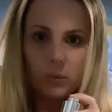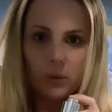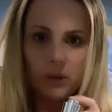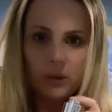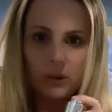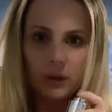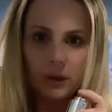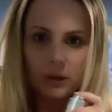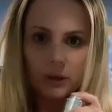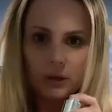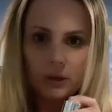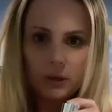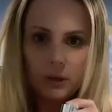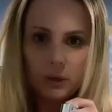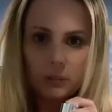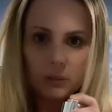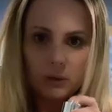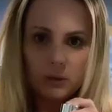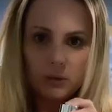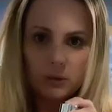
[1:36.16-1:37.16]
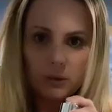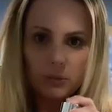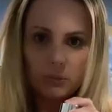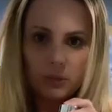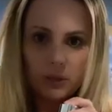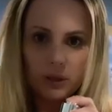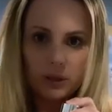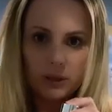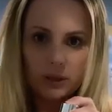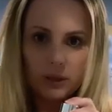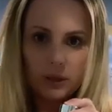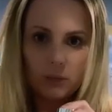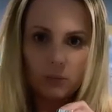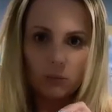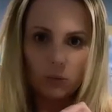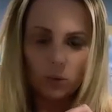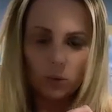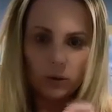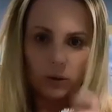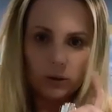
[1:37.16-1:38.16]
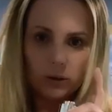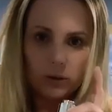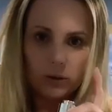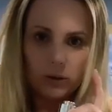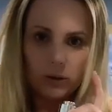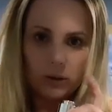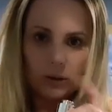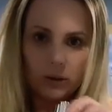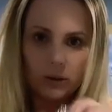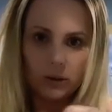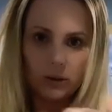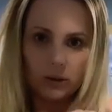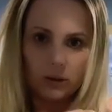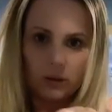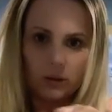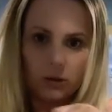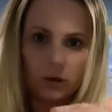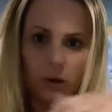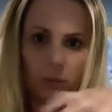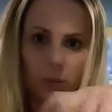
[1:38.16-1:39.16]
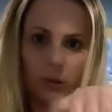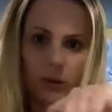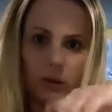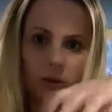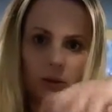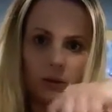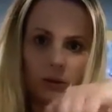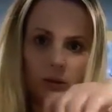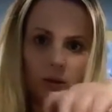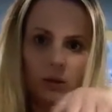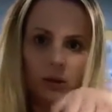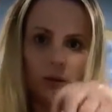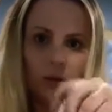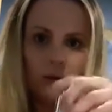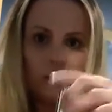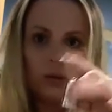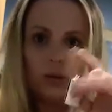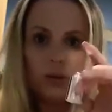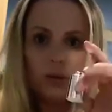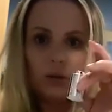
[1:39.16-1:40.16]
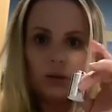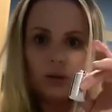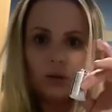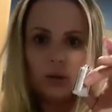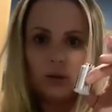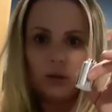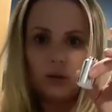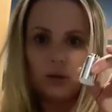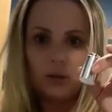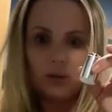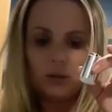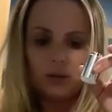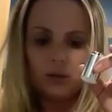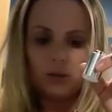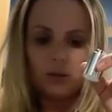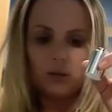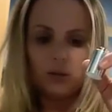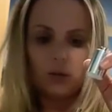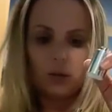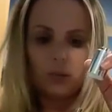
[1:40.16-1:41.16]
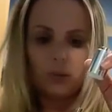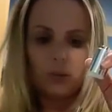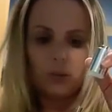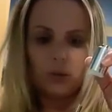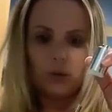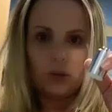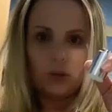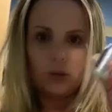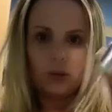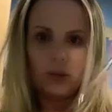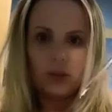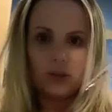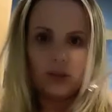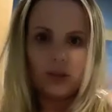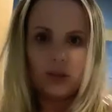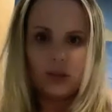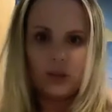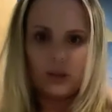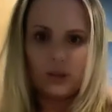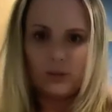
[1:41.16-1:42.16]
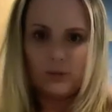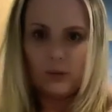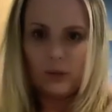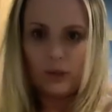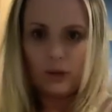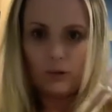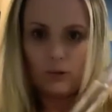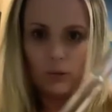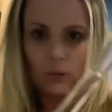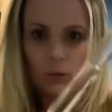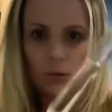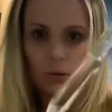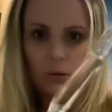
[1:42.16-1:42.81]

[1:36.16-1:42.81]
thing on the top is what picks up more in the dropper. Just a dropper, so that's like not even that full,